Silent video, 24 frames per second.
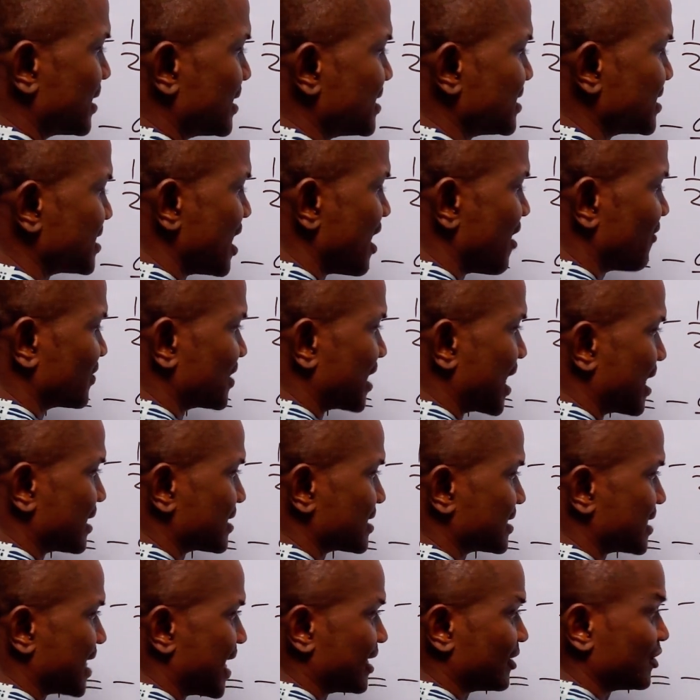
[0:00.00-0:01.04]
at this
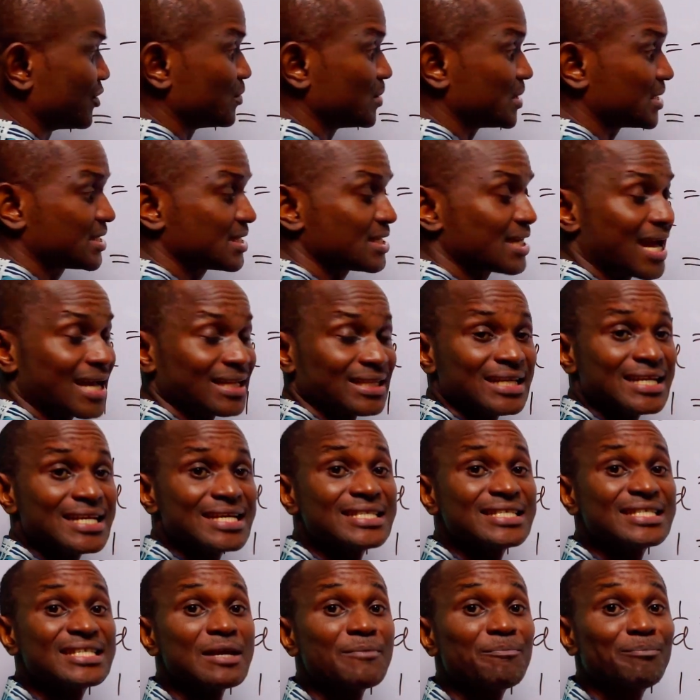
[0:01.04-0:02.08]
left-hand side, you will see that
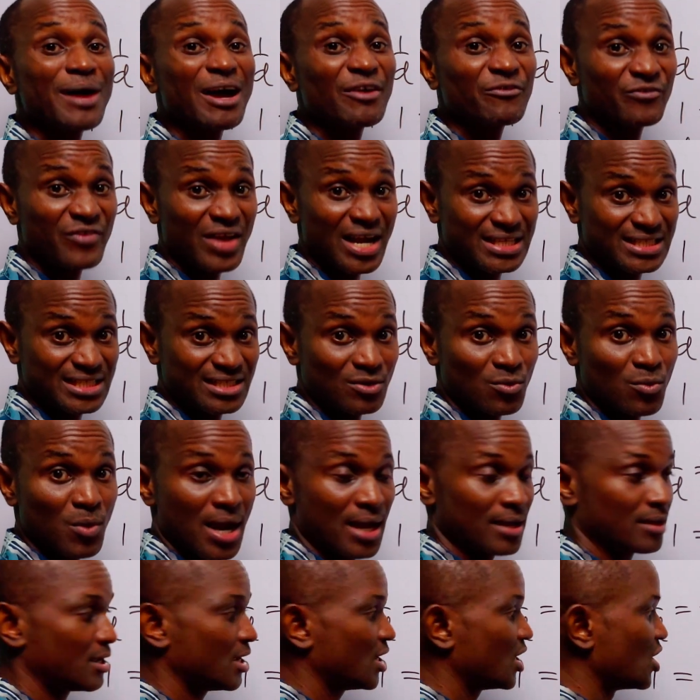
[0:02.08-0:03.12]
it's a perfect
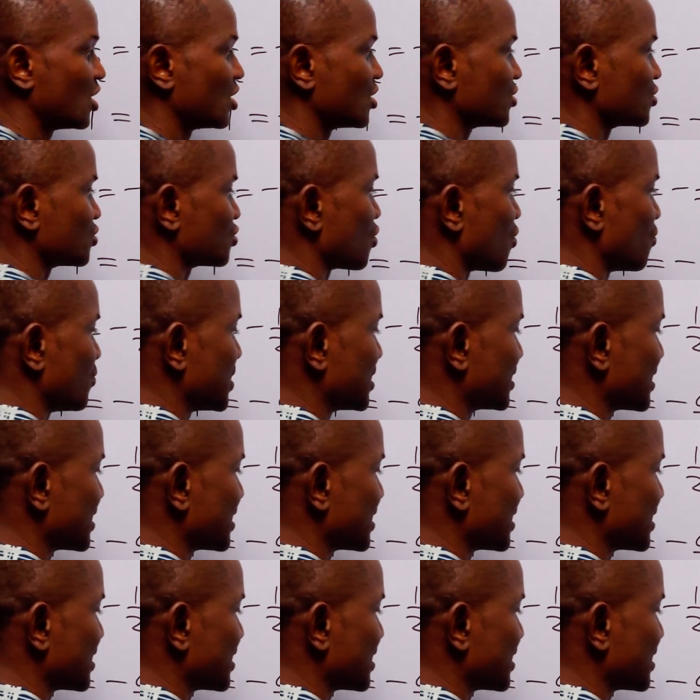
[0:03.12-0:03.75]
square. So